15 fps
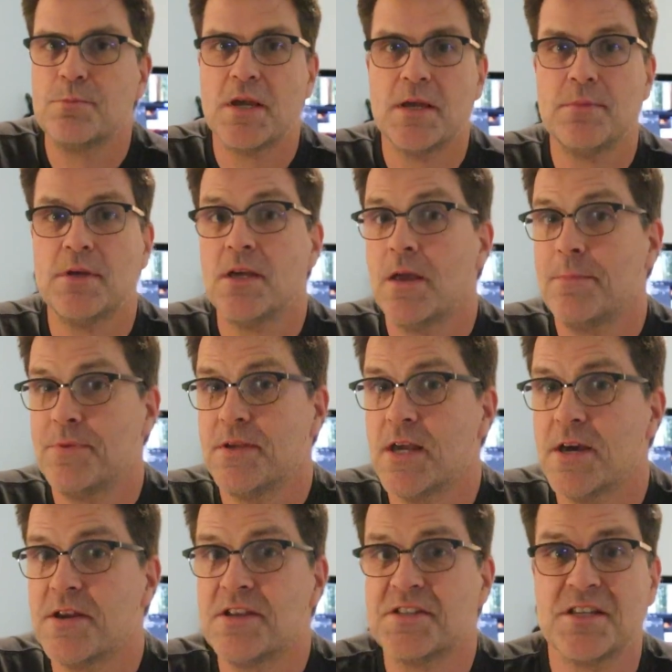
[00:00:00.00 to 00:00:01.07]
maybe a
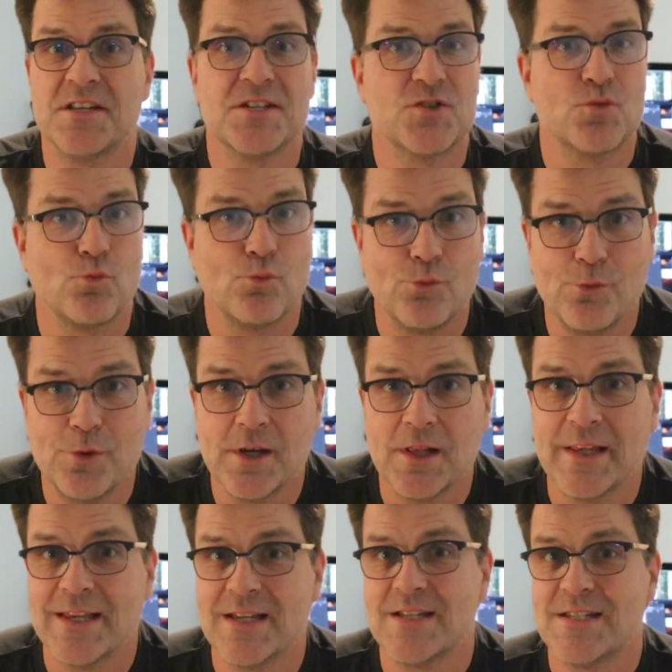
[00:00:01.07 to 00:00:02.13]
pianist and it's
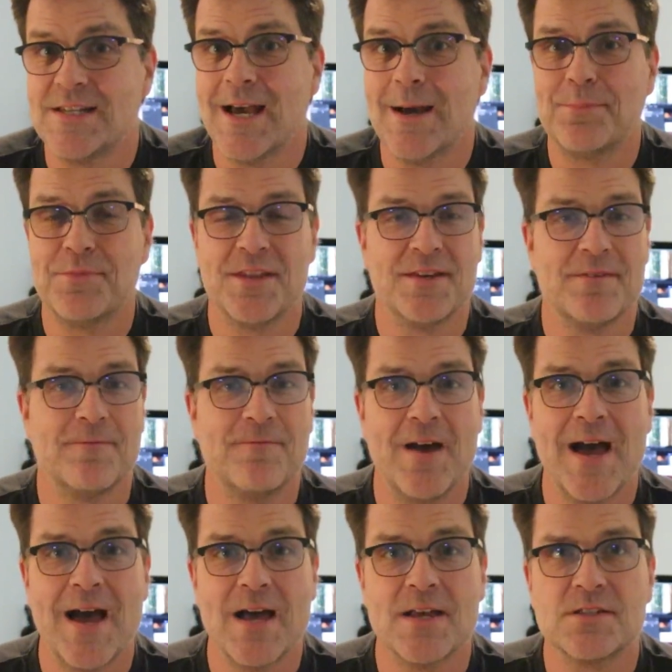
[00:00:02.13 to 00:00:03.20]
really in depth and
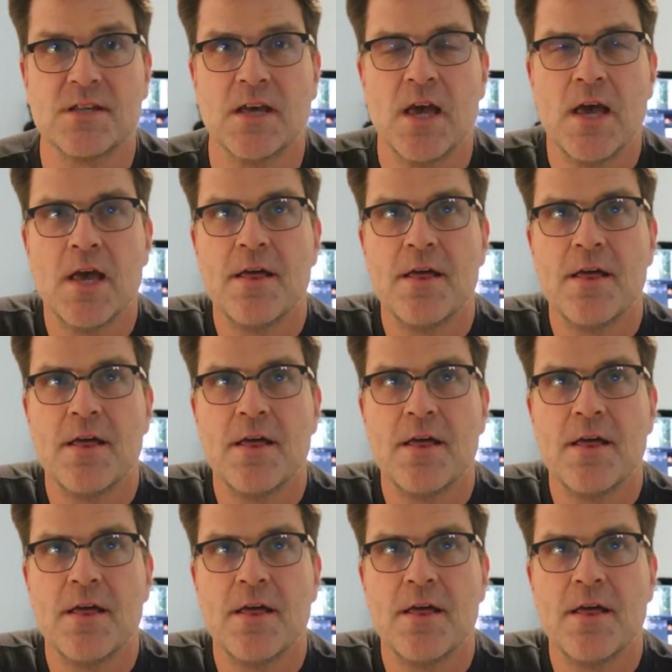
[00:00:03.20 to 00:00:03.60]
fast,